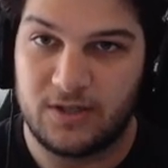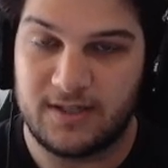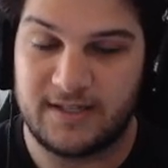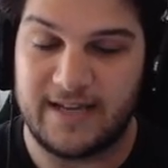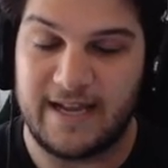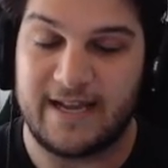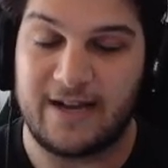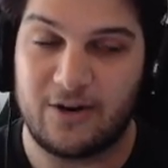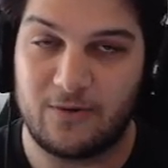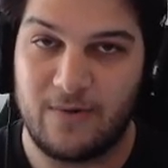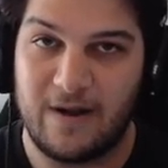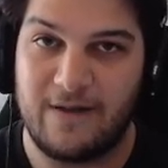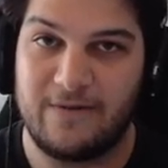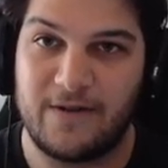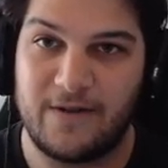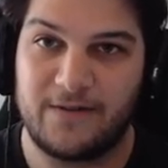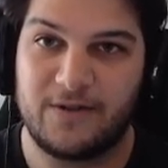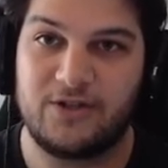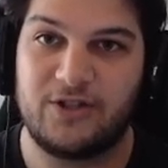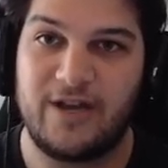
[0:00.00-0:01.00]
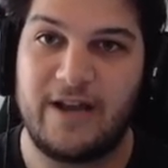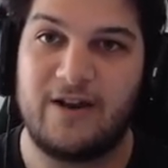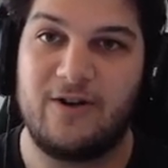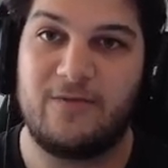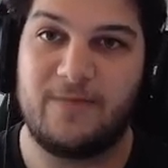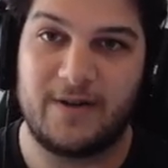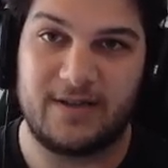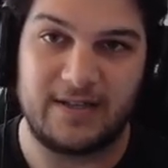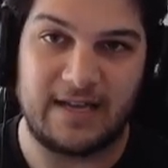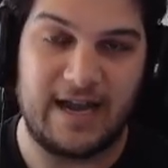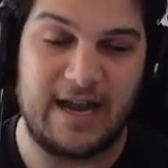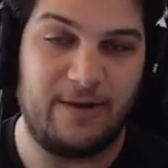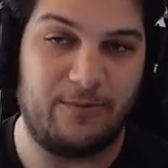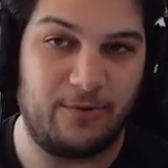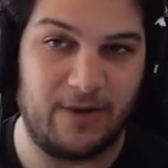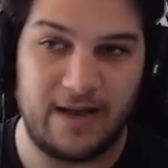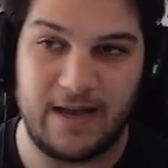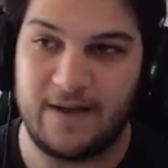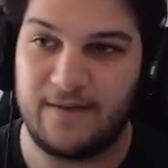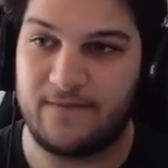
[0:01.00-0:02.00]
stick around on this channel because I
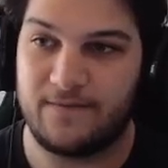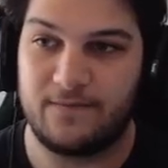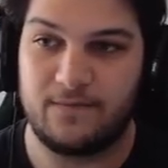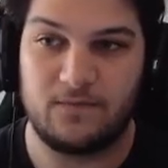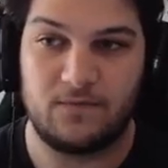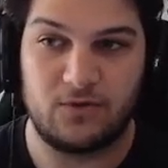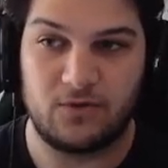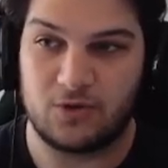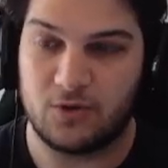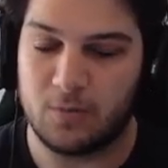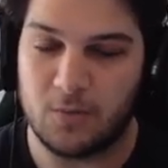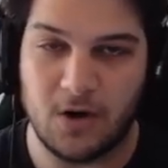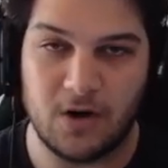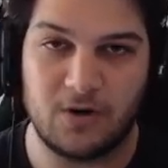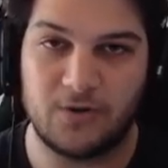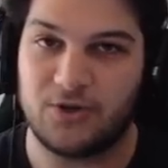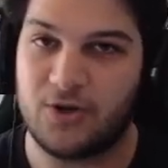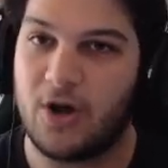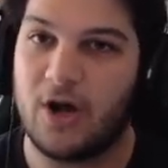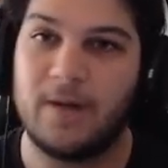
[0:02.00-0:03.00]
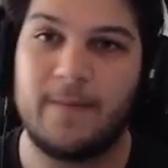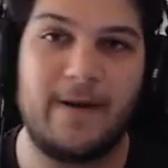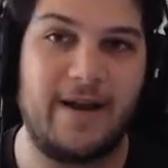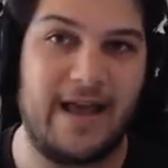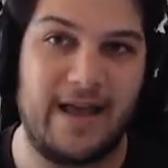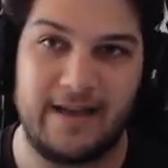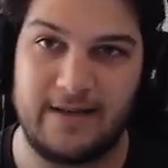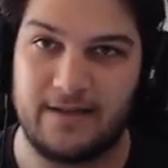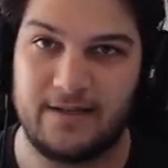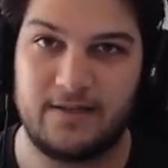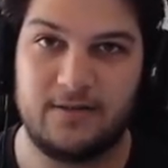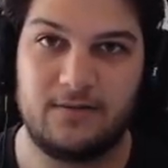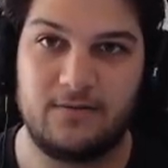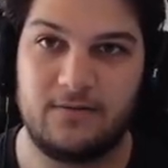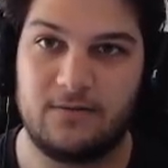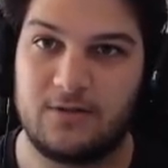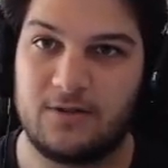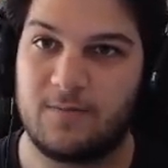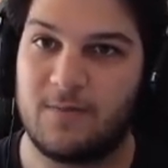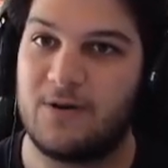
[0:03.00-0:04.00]
will have, tomorrow's all about eggs.
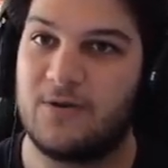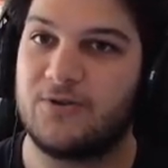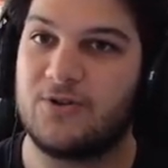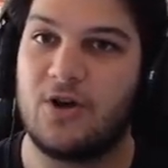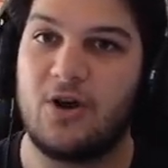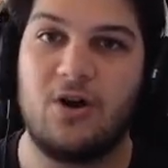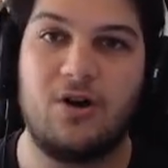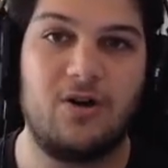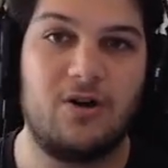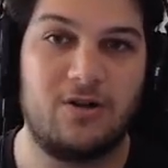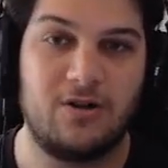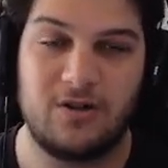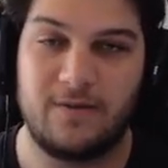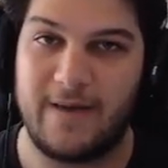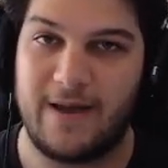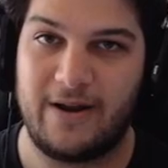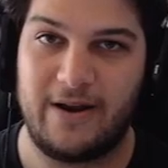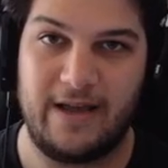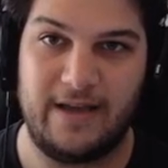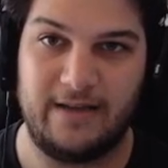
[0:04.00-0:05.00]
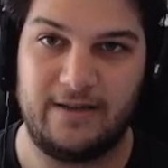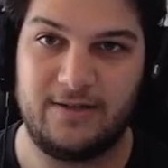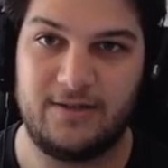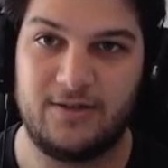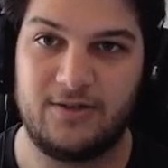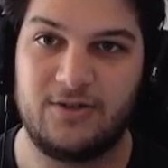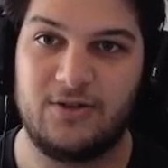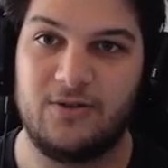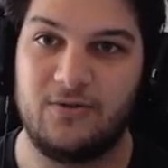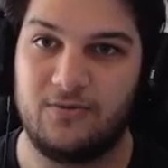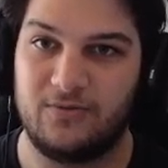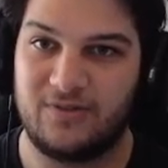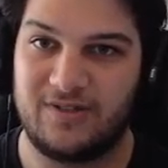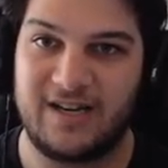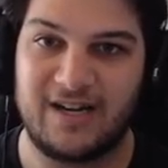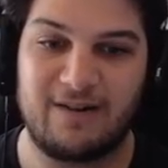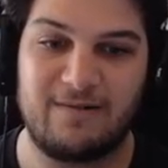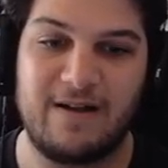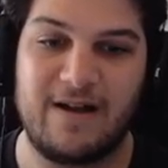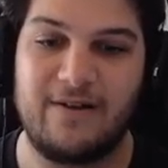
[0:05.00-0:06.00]
Tomorrow's all about eggs. So
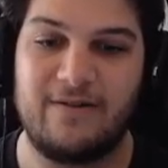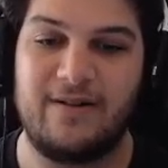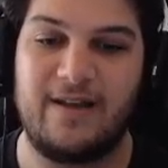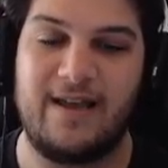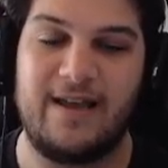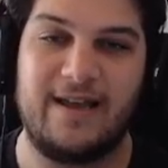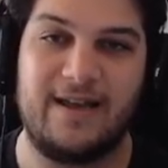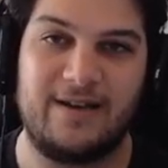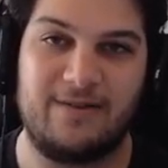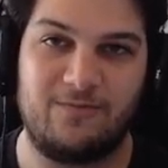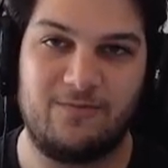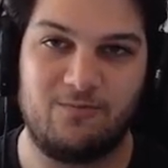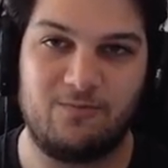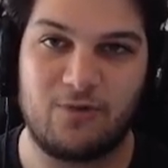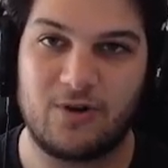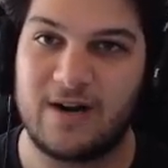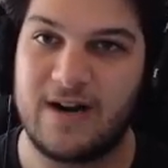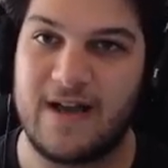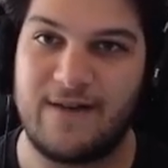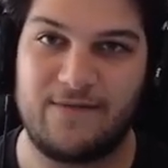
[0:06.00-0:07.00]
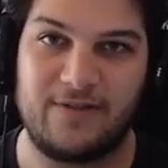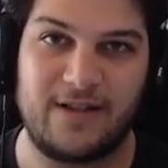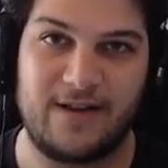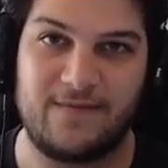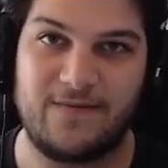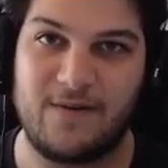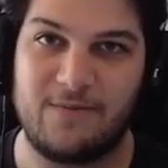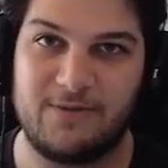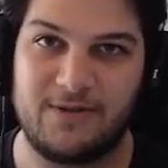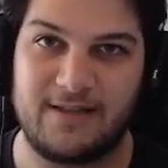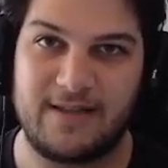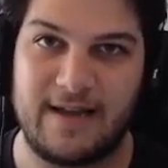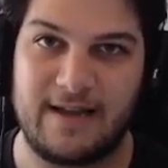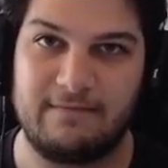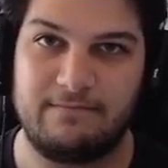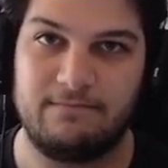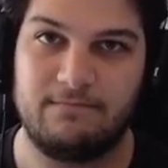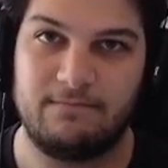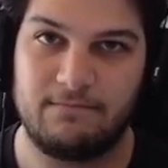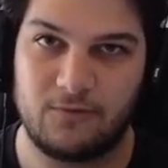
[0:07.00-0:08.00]
stick around and we're going to have a lot of fun with
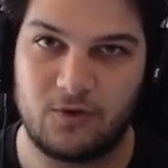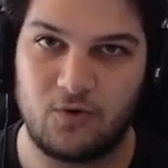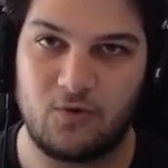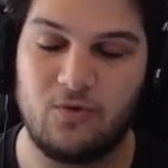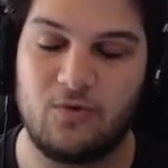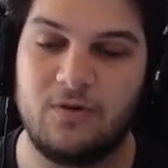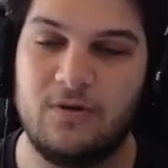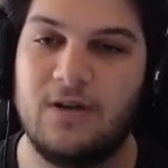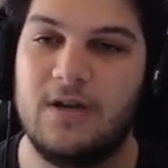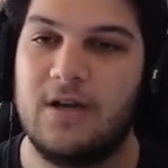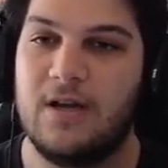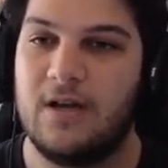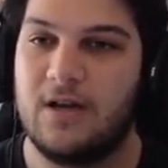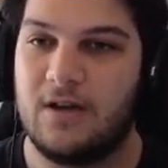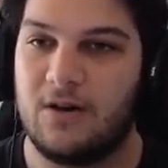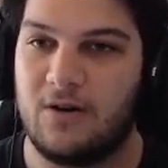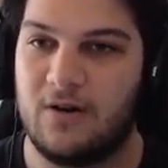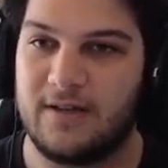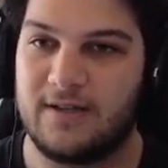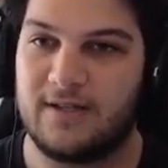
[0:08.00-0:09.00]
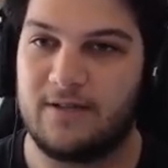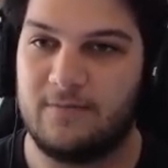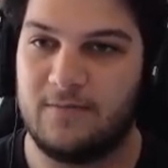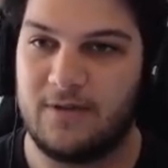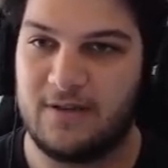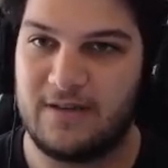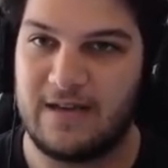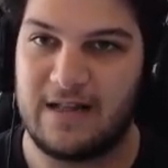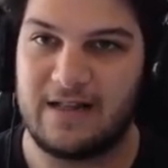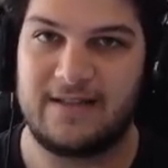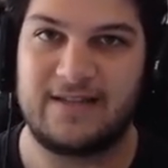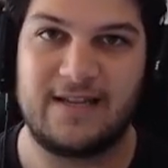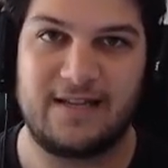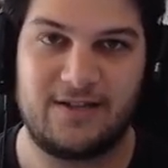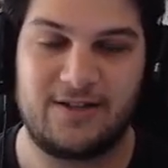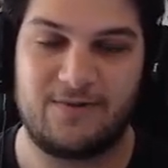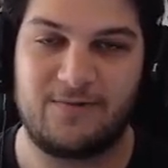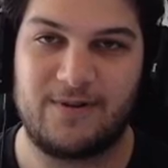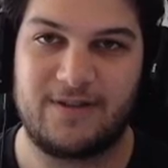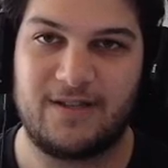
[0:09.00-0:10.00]
that. Cool? Awesome. Now let's get
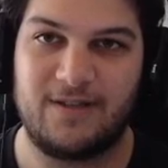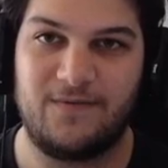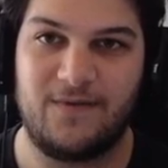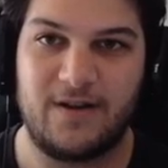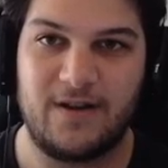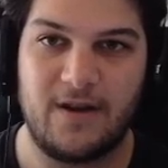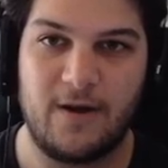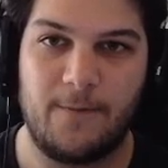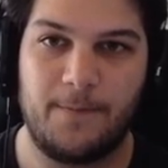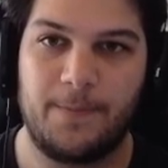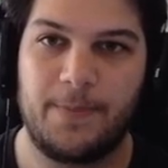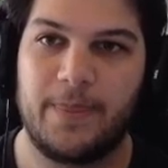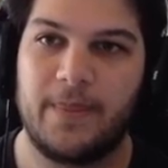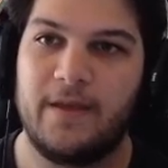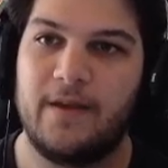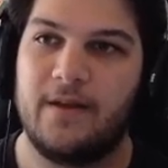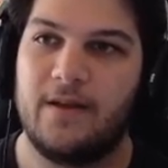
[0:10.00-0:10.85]
into the rest of the video.